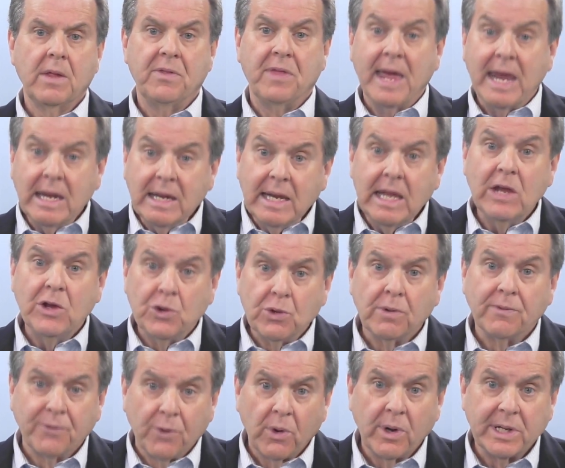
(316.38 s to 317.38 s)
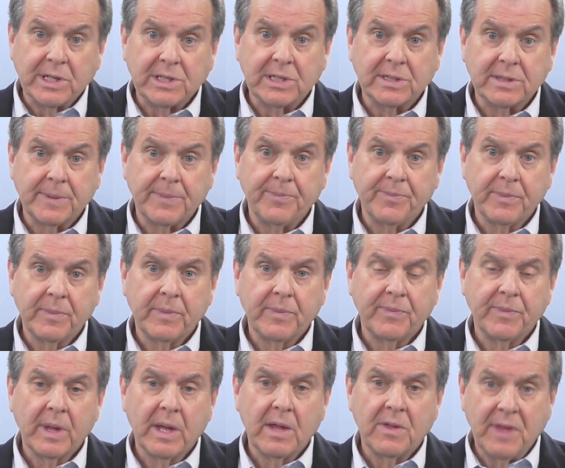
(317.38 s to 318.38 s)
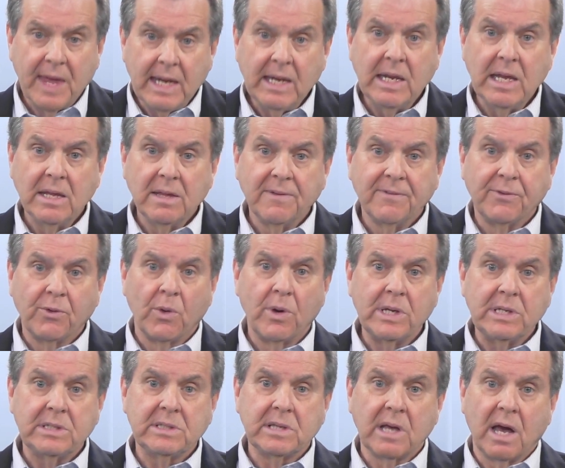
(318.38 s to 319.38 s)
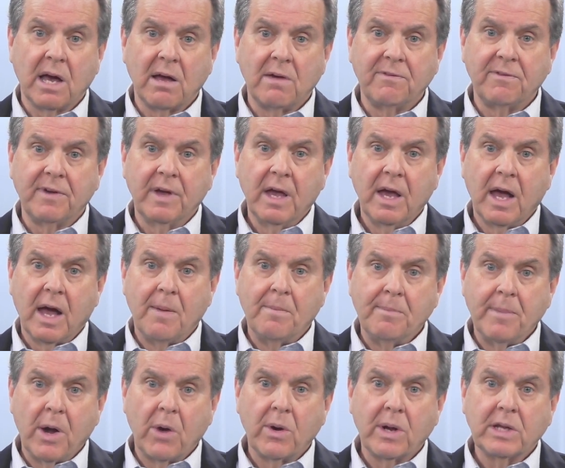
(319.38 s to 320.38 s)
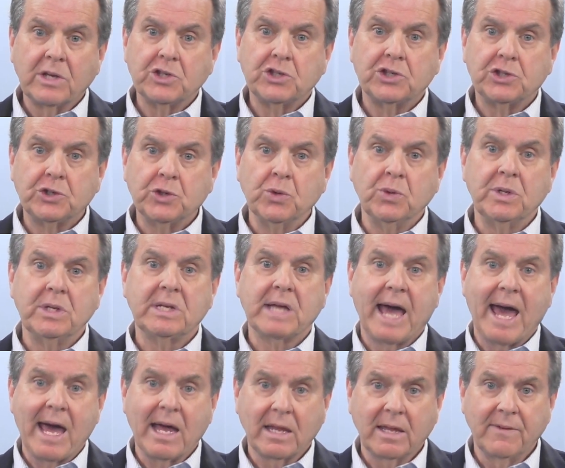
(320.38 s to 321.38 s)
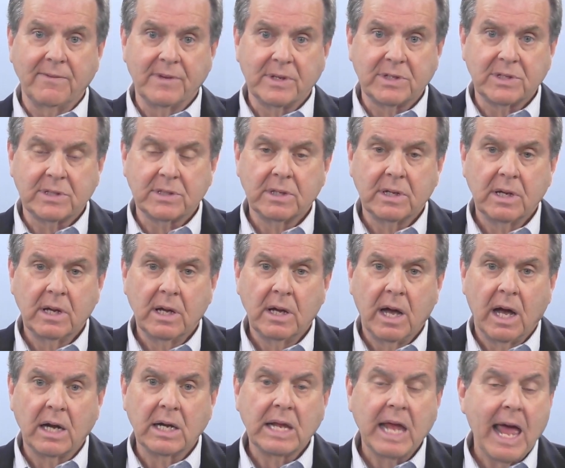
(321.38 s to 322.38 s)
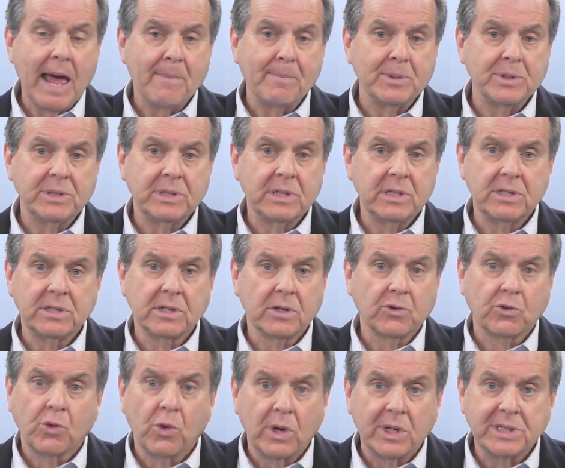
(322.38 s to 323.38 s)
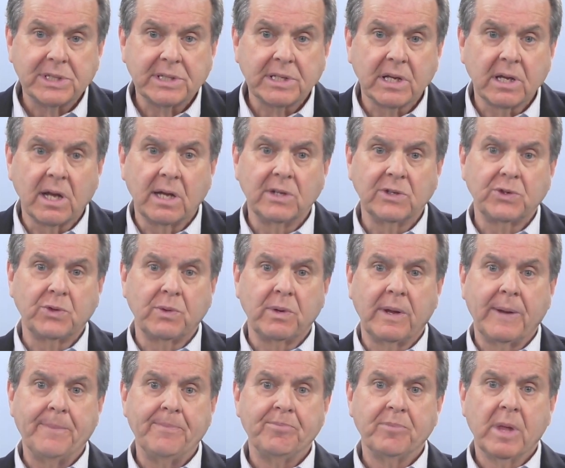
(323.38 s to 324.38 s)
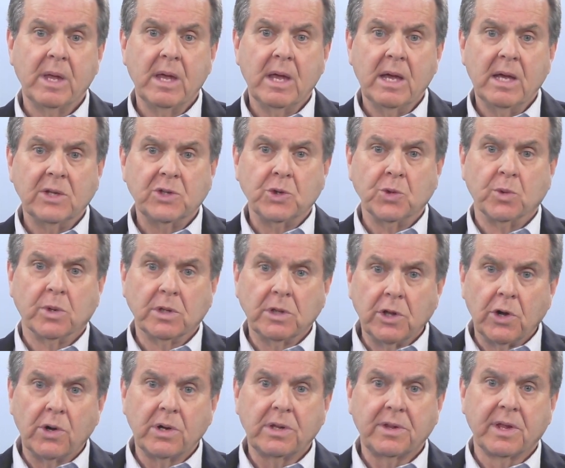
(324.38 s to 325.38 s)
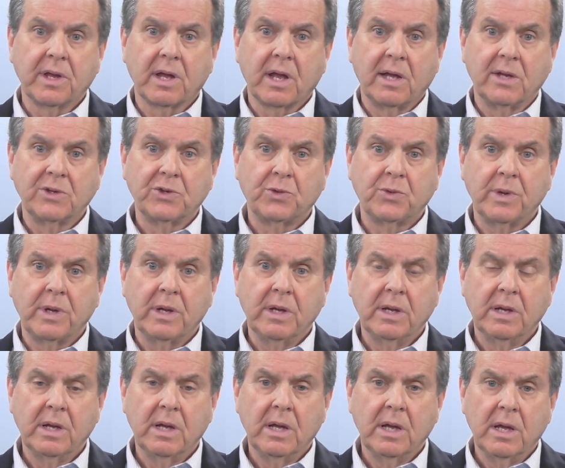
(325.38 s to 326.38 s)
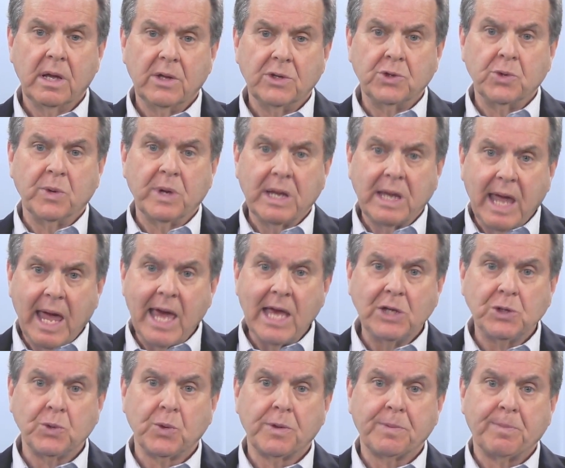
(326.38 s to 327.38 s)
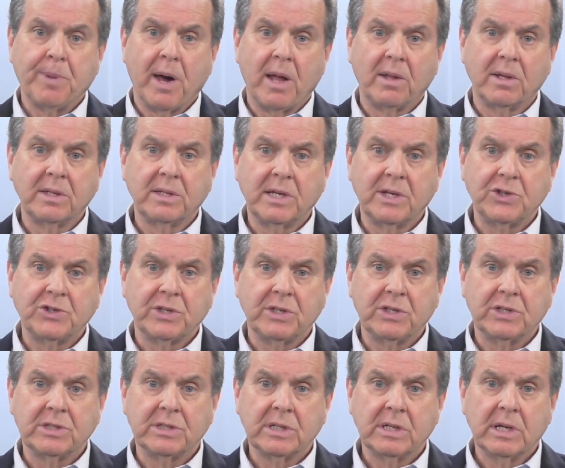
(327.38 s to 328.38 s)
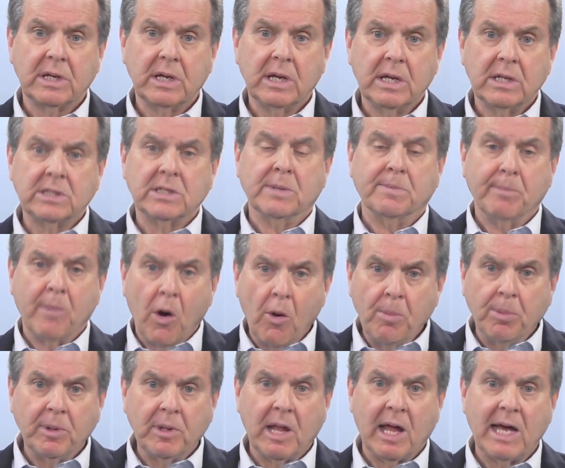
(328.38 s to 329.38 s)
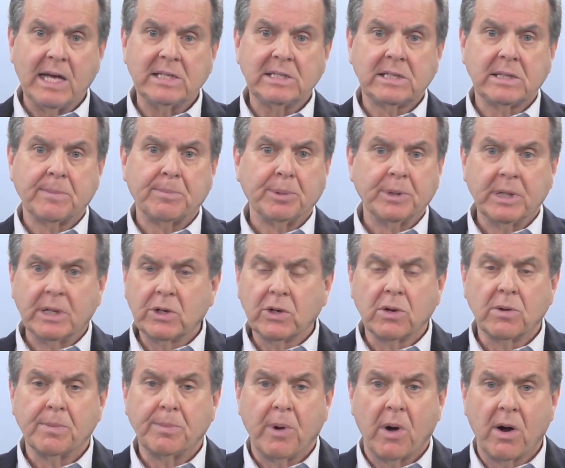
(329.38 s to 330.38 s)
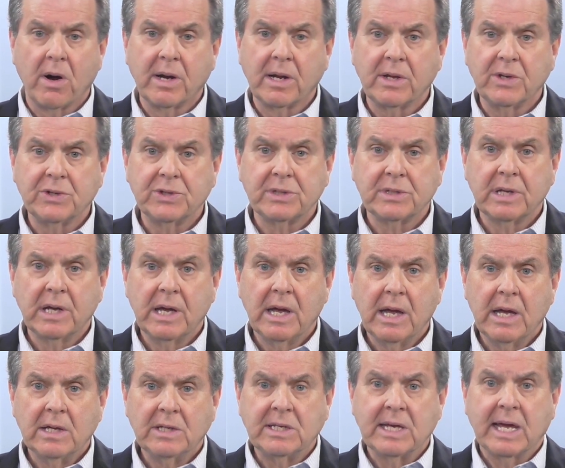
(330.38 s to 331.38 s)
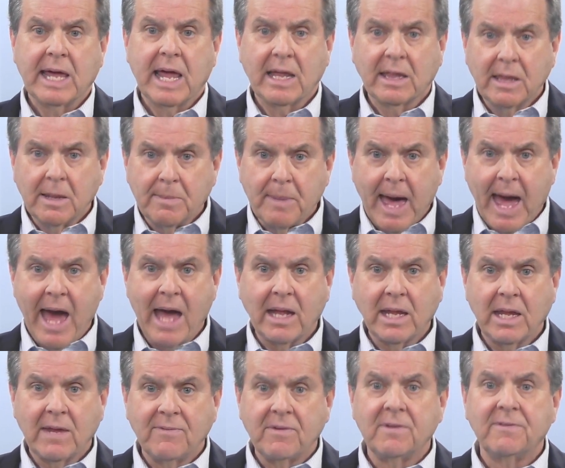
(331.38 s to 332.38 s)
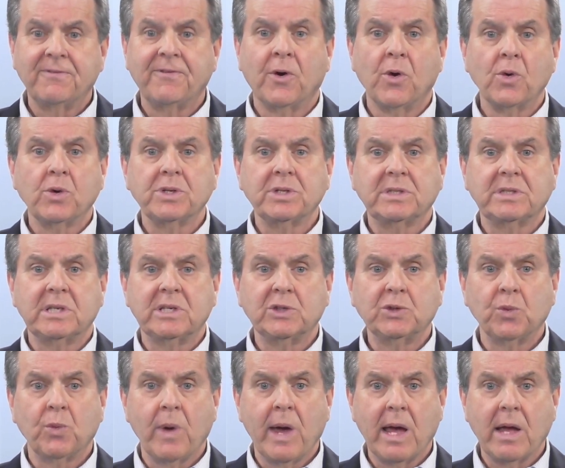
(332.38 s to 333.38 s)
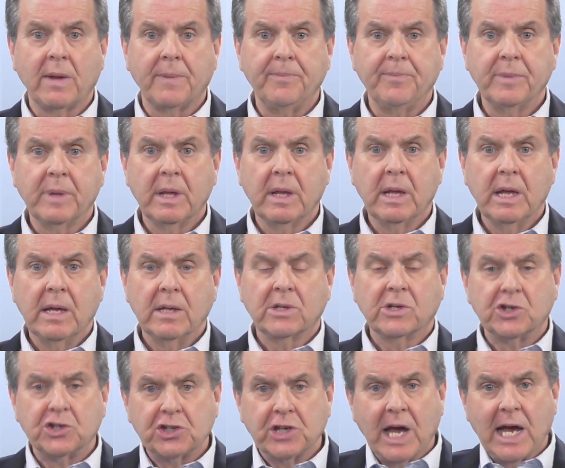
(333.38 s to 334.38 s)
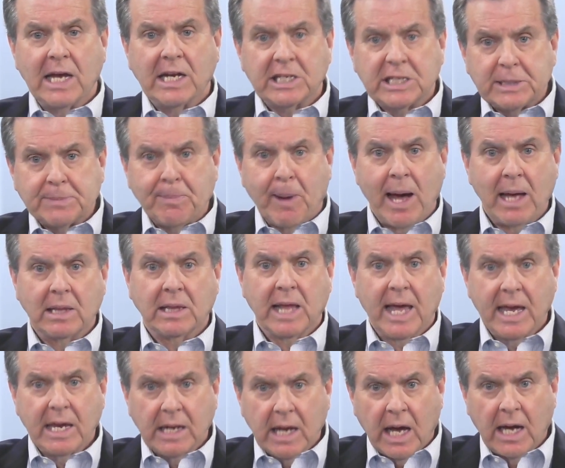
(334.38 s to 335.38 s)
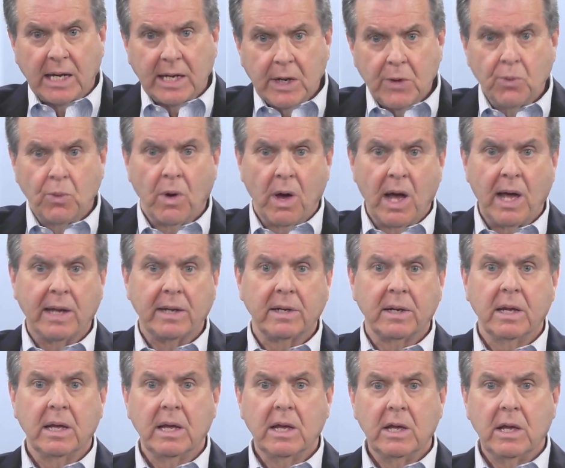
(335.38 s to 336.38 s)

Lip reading: They need your voice. They need the voice of America's student activists on campuses across the country to alert the country, to engage with politicians, to mobilize the political parties, to get them active and focused as well, to shine a spotlight on Iran,